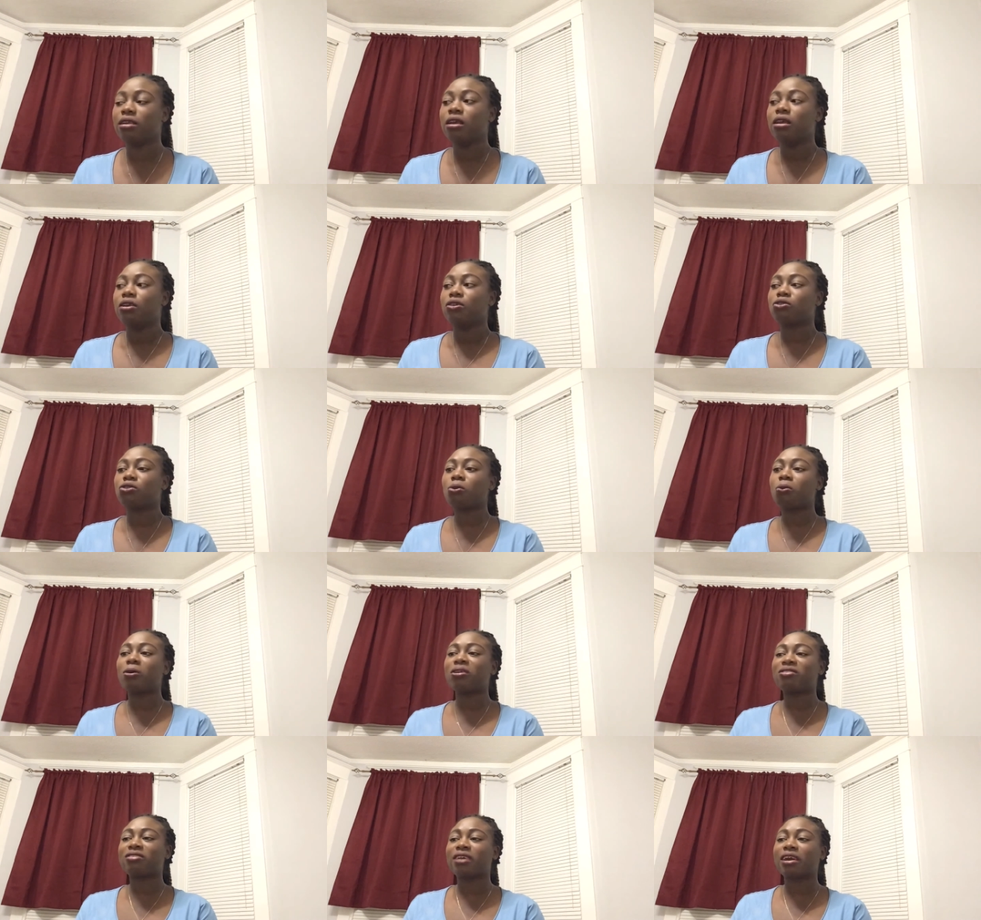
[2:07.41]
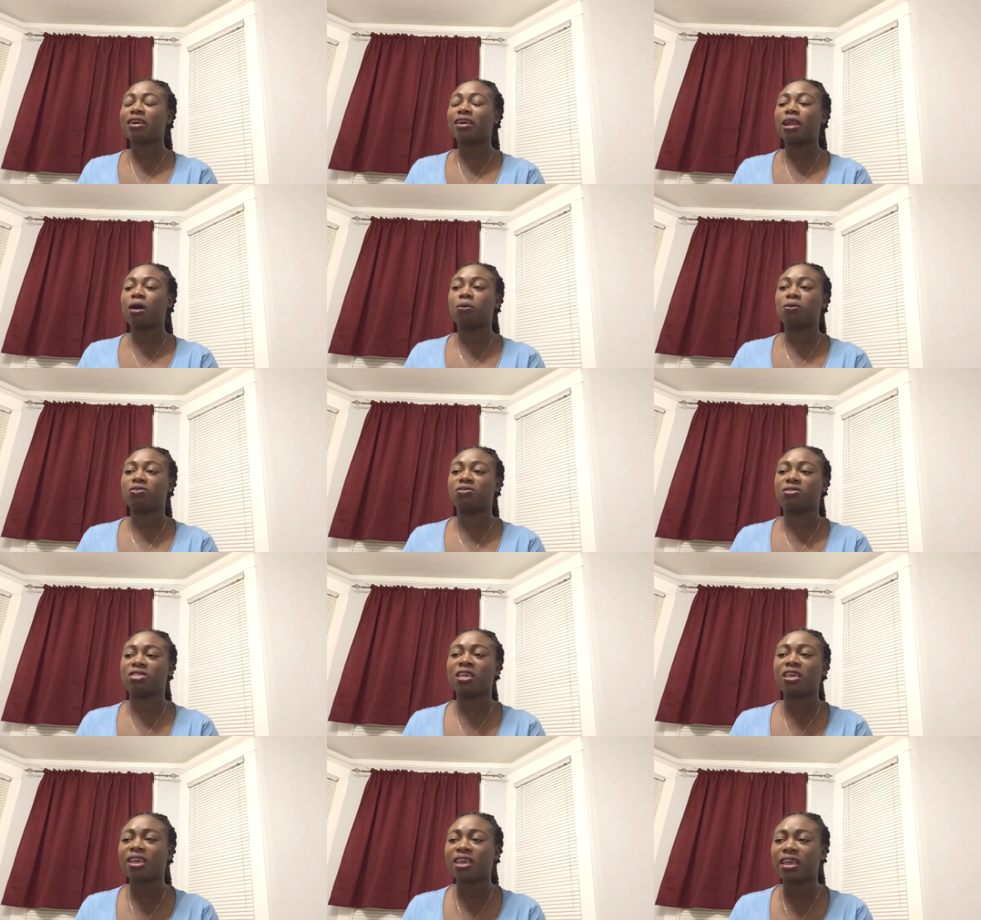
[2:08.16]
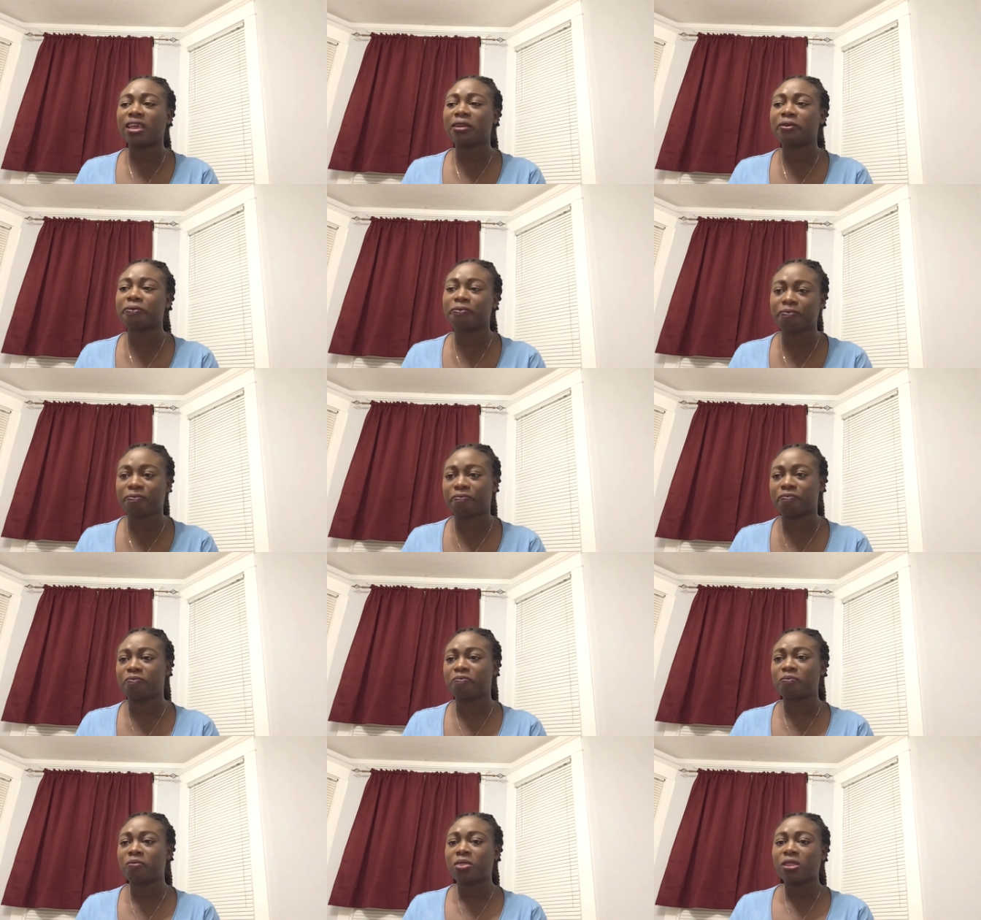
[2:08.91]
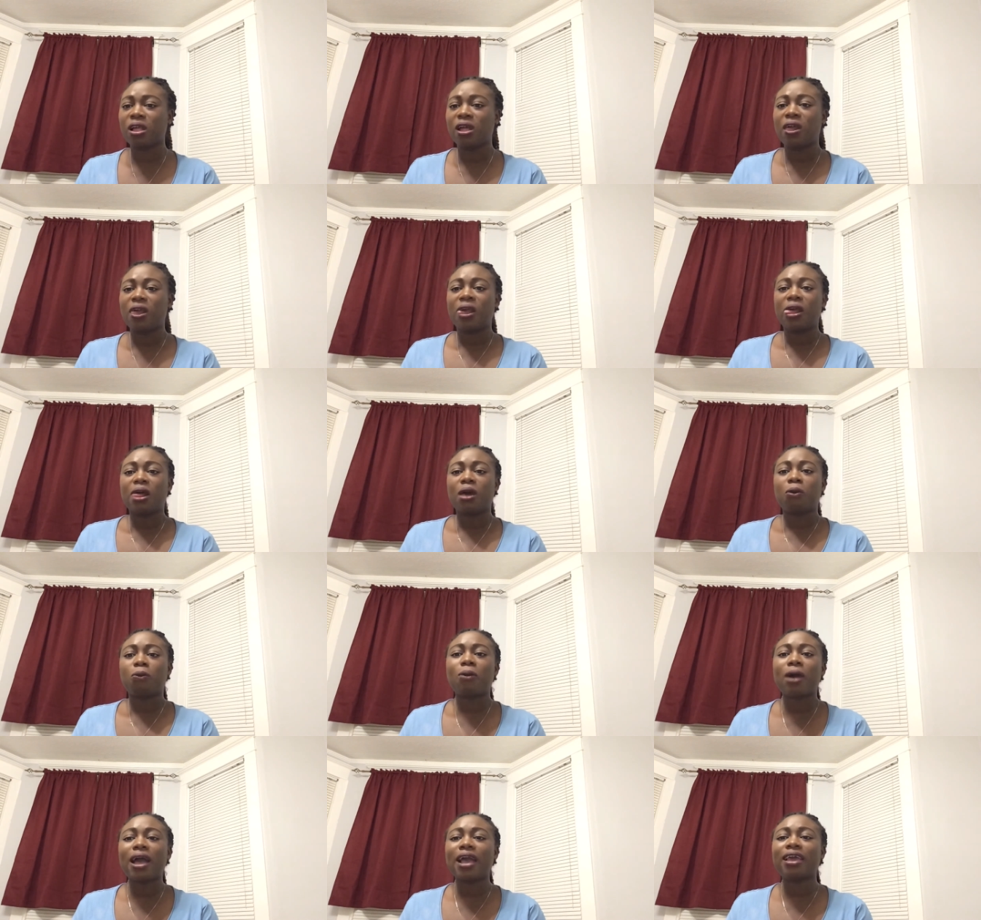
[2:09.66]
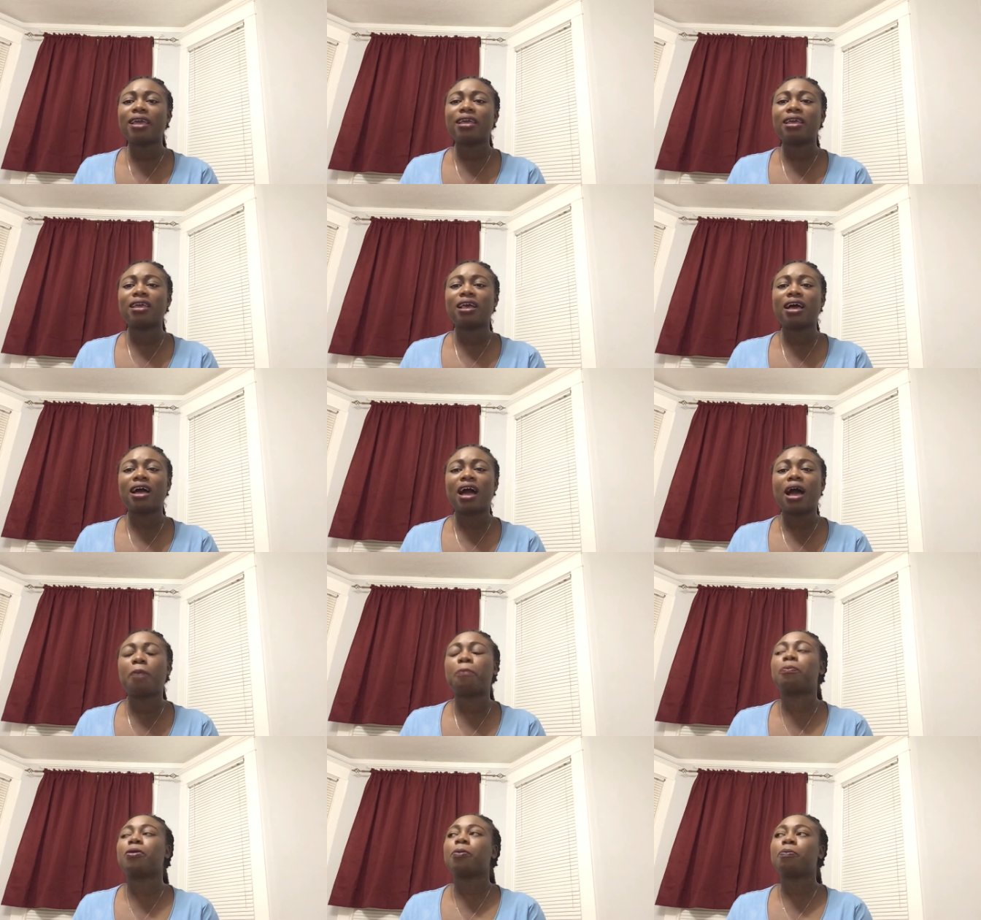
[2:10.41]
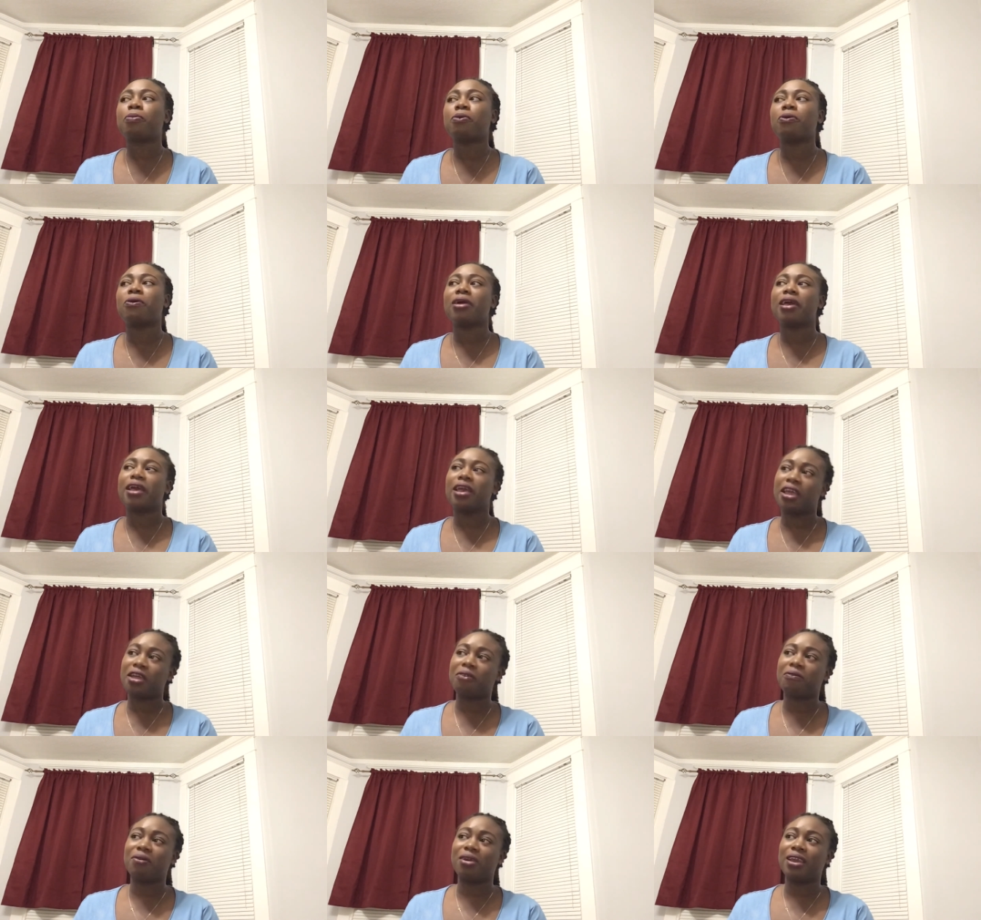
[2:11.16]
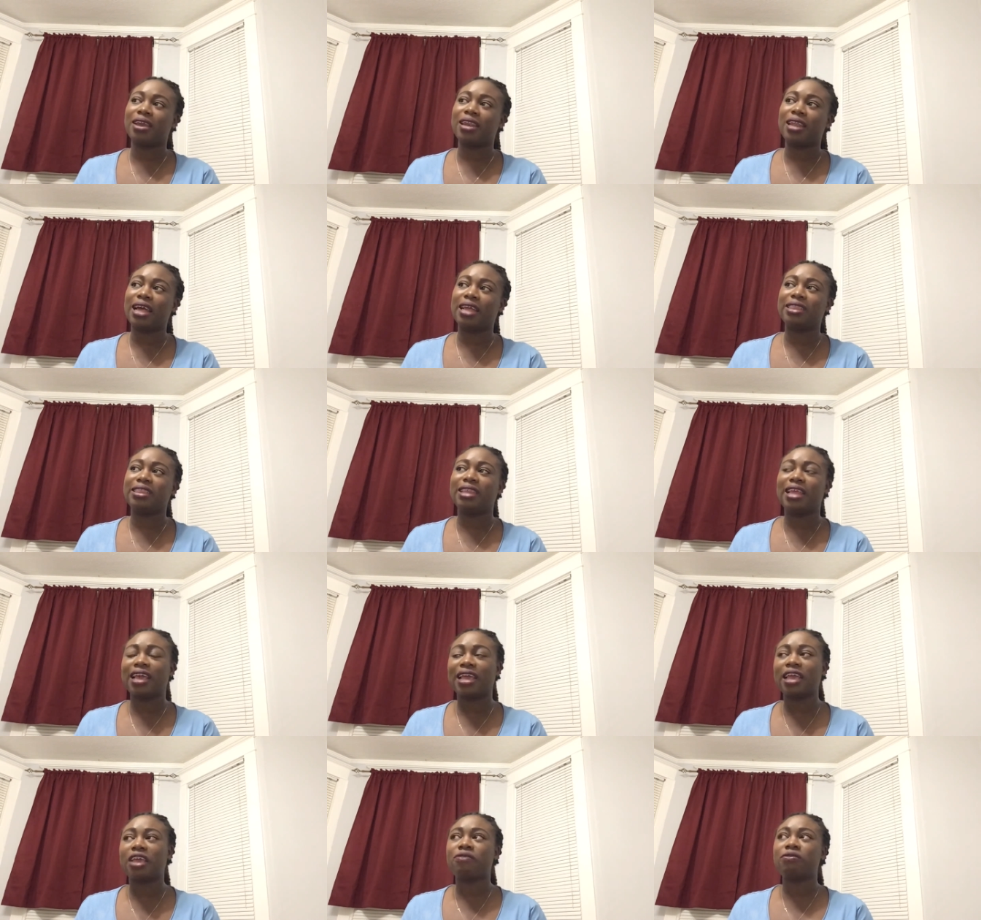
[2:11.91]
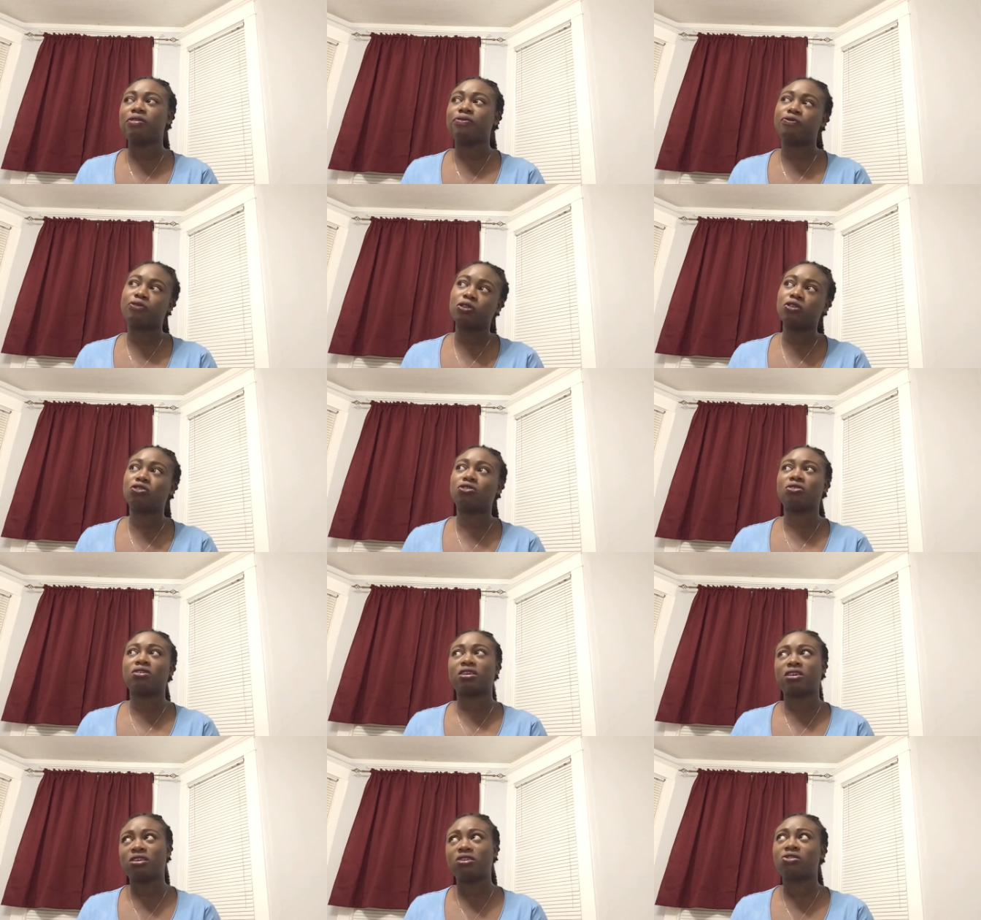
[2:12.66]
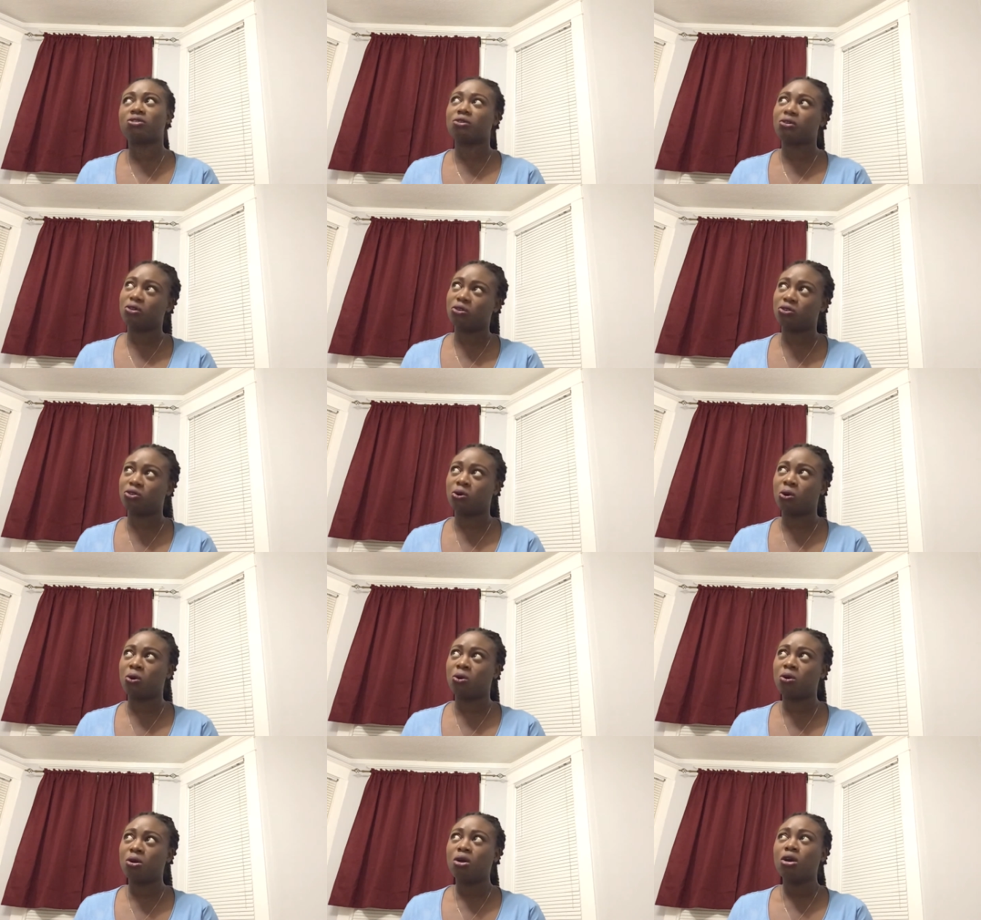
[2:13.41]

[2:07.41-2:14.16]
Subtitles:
So one second I was thinking, why are people angry that Nengi refused to kiss Ozo?